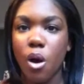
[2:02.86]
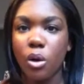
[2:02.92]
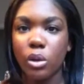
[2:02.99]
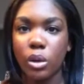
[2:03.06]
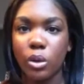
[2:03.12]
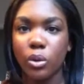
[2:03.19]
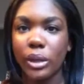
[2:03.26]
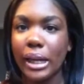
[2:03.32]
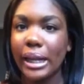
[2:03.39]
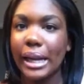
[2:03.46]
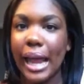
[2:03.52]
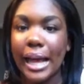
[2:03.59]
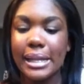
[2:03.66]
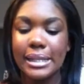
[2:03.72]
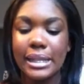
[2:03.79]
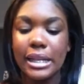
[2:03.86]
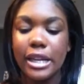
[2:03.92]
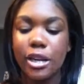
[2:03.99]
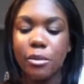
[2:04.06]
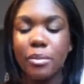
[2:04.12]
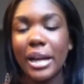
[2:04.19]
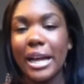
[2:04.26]
knickknacks in here, but
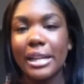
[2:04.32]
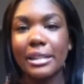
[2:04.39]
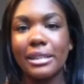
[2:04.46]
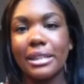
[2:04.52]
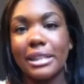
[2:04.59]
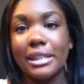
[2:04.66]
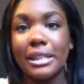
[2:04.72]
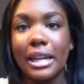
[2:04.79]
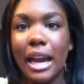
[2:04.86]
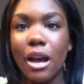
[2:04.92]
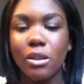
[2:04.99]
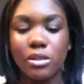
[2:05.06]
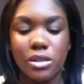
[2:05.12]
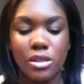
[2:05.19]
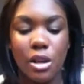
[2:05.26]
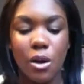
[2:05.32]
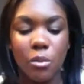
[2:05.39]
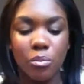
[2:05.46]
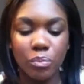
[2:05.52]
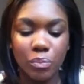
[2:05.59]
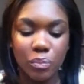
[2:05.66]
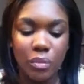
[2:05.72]
I cleaned it out, so
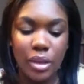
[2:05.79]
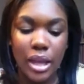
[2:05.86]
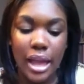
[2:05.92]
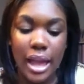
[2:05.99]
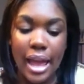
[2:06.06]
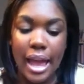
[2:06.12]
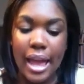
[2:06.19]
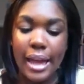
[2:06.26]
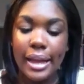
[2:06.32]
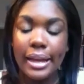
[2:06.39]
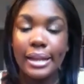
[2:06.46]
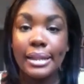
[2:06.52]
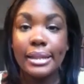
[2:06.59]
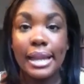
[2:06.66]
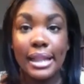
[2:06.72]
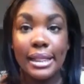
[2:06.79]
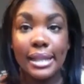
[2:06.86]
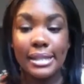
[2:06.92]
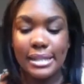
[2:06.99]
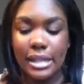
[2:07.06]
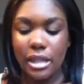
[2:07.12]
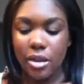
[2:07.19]
nothing's in
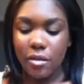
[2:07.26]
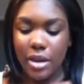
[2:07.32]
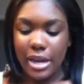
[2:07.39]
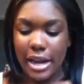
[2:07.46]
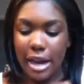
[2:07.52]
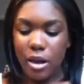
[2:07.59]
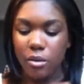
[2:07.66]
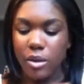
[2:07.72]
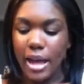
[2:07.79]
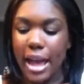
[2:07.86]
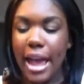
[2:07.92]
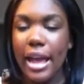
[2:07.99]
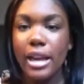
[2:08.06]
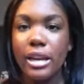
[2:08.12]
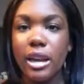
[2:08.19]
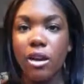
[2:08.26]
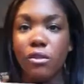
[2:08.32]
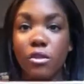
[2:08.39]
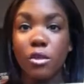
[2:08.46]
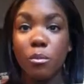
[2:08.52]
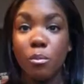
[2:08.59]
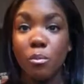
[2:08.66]
there right now. And now for the
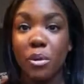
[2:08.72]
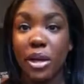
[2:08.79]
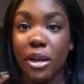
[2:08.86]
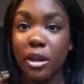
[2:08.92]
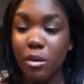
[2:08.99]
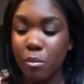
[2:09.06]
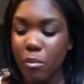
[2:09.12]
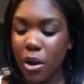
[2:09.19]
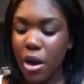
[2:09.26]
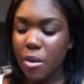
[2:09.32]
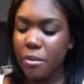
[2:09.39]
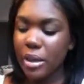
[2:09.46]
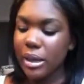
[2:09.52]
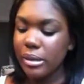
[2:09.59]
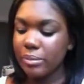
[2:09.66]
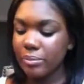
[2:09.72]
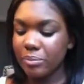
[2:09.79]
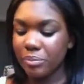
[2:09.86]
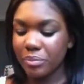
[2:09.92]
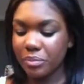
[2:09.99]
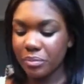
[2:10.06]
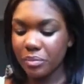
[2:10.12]
big compartment,
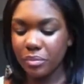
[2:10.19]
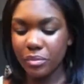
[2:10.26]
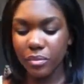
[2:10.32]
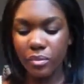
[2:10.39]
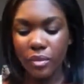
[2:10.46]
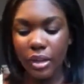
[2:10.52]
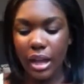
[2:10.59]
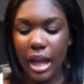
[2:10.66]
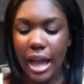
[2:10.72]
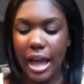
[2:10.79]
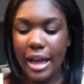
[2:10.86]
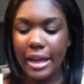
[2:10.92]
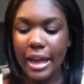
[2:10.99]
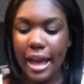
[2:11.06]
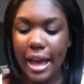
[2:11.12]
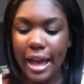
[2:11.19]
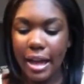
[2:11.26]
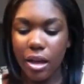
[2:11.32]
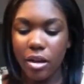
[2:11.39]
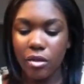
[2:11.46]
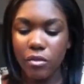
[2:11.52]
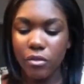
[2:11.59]
I have
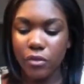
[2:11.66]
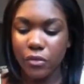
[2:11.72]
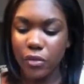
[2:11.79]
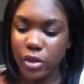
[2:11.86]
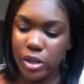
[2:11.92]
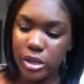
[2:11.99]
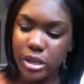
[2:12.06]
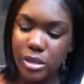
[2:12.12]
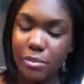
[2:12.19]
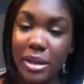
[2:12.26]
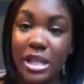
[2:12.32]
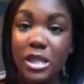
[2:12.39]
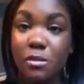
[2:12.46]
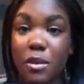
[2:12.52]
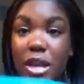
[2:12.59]
first my Spanish